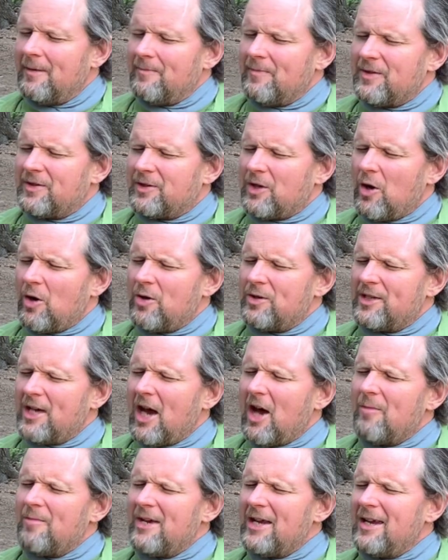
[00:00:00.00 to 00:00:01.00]
So
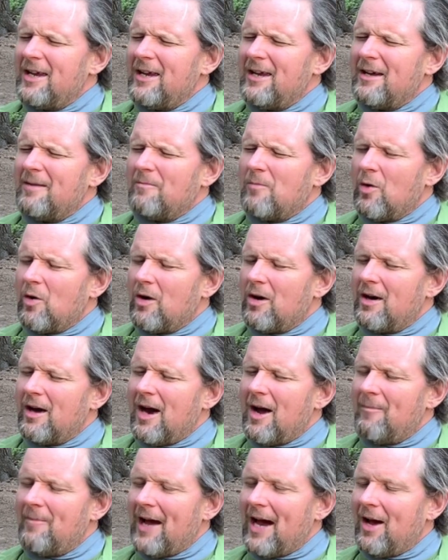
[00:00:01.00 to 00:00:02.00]
tell me more
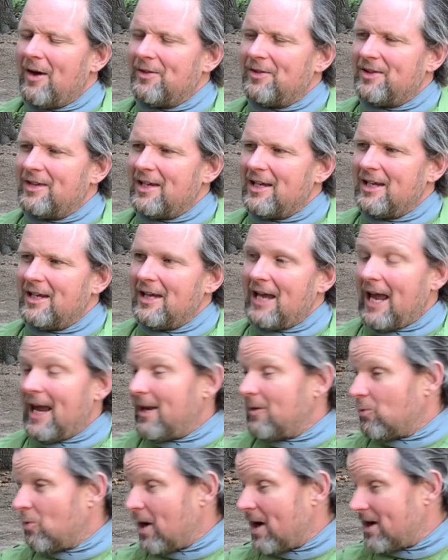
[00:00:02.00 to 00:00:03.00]
about the
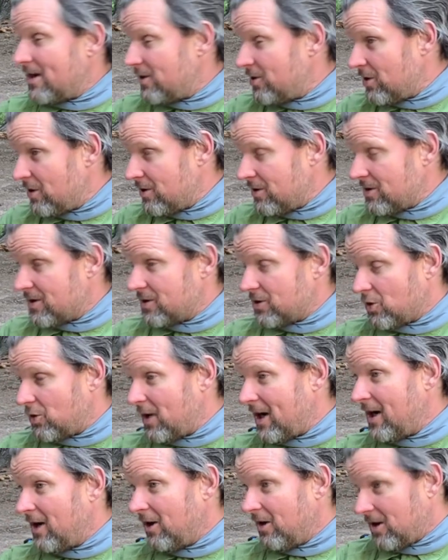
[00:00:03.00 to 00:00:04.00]
Eight Wonders
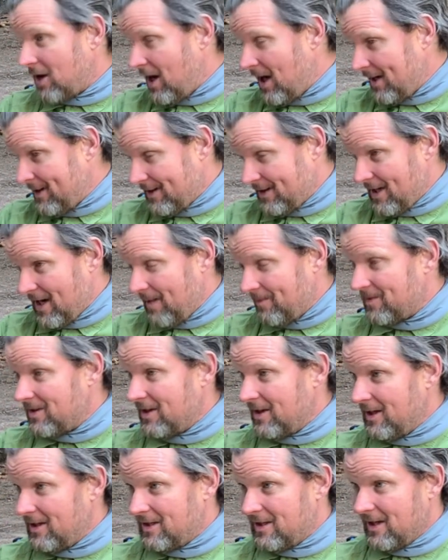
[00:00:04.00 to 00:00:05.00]
Trail concept
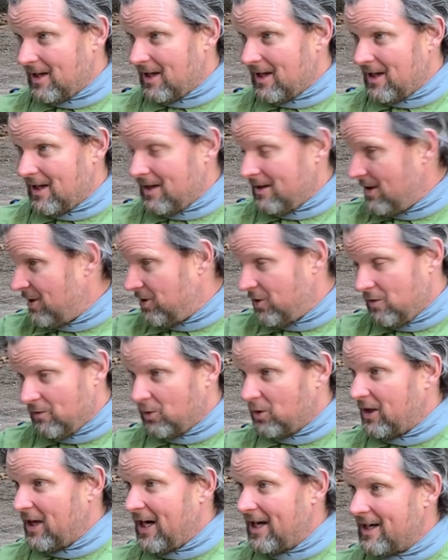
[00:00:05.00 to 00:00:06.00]
that you've
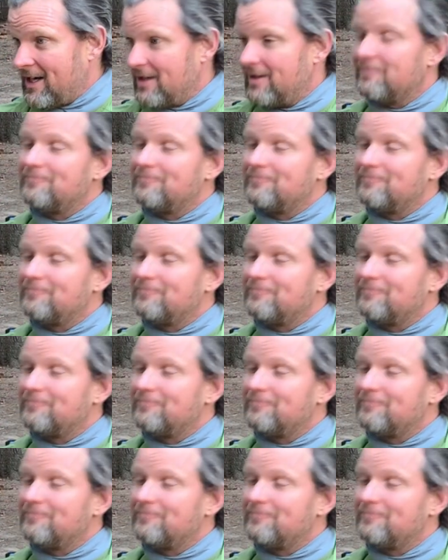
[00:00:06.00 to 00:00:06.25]
created.